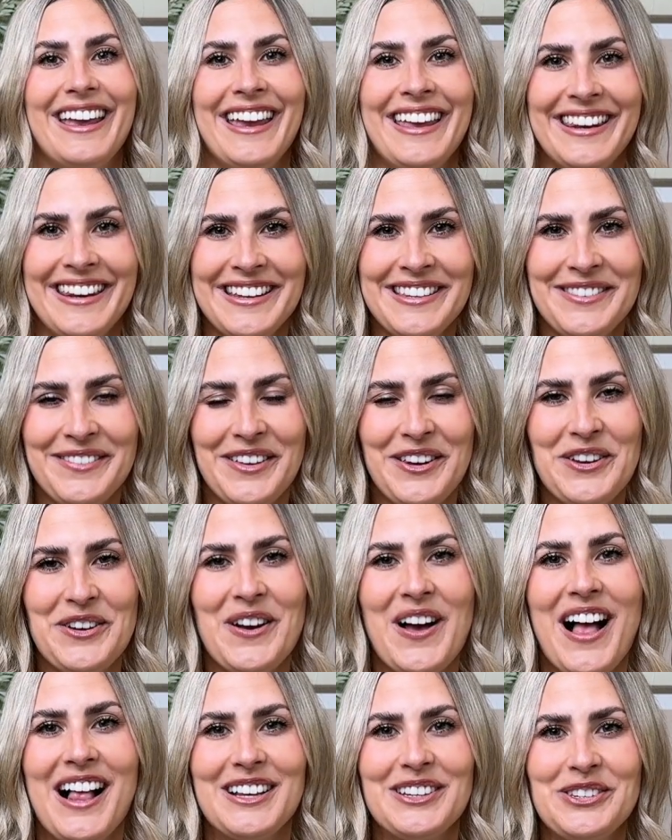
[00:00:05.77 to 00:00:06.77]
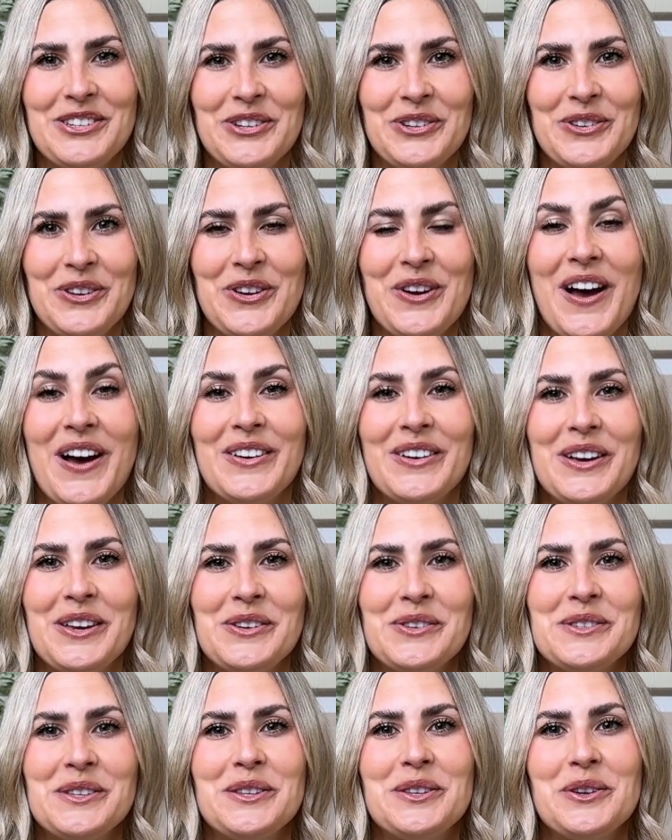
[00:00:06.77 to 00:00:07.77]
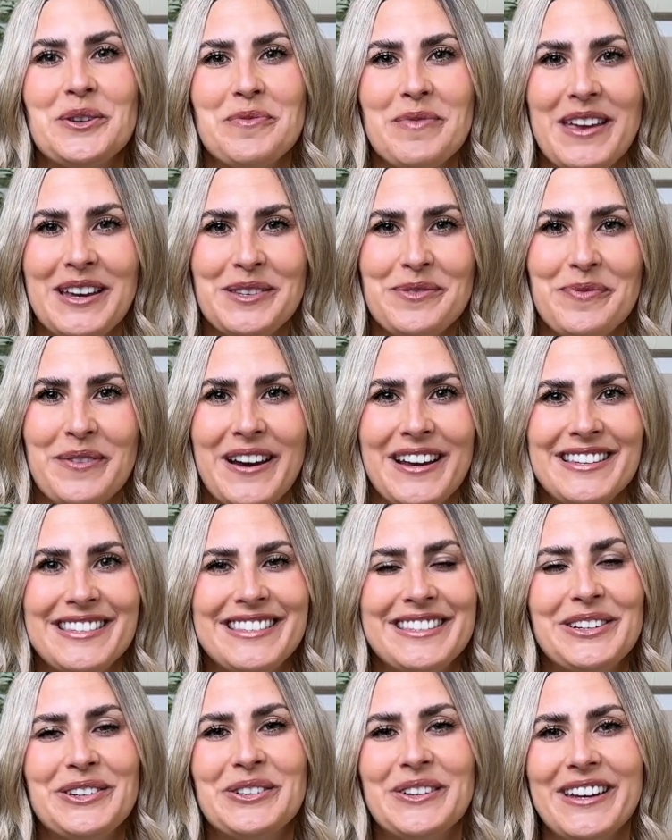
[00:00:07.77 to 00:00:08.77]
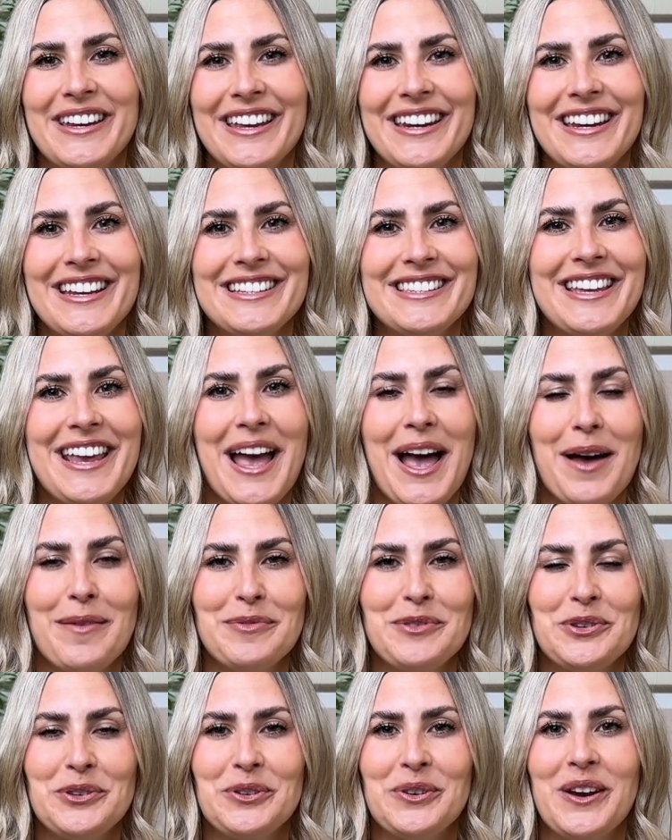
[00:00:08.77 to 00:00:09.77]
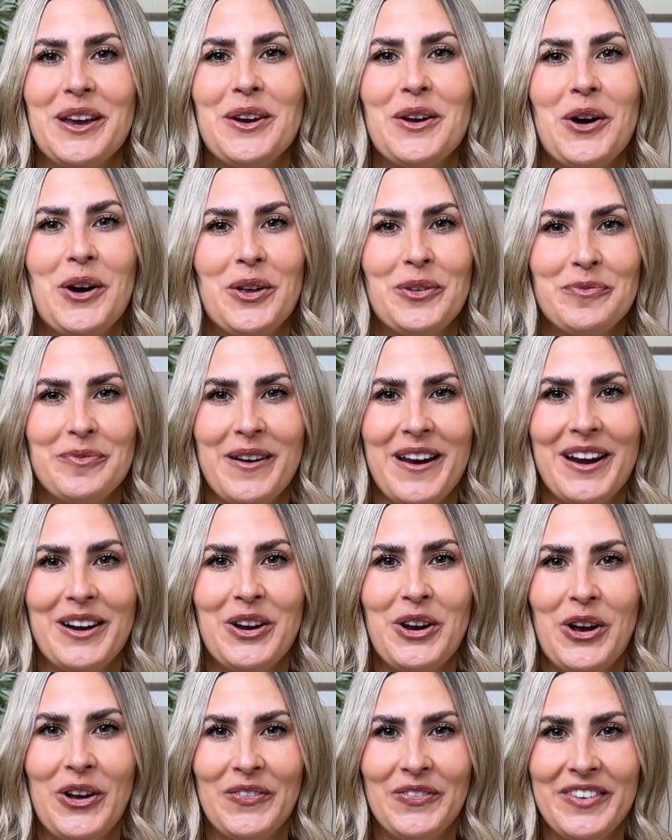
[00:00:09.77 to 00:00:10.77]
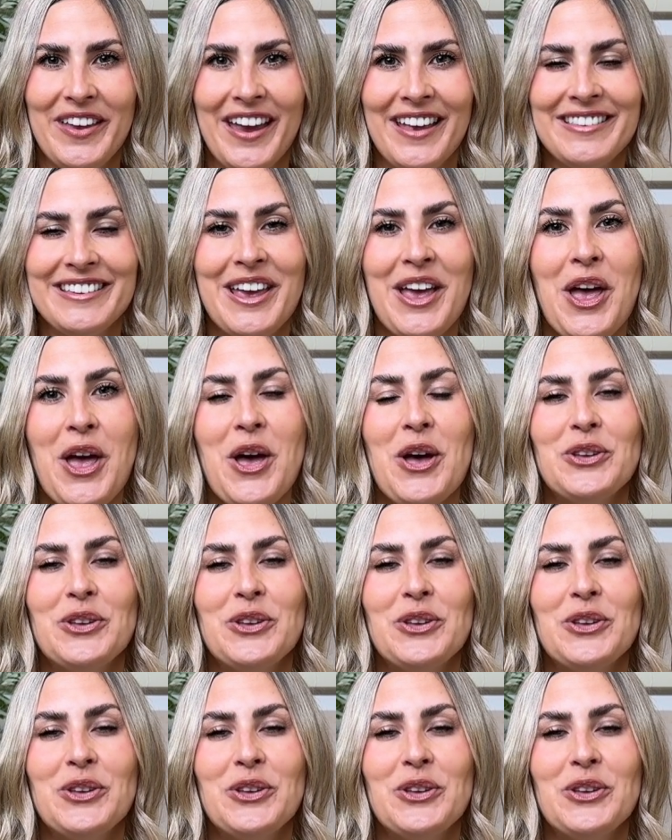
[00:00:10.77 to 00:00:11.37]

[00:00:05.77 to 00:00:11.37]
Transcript: In this video, I'll show you how I use Adobe Express, the quick and easy app to create on-brand content,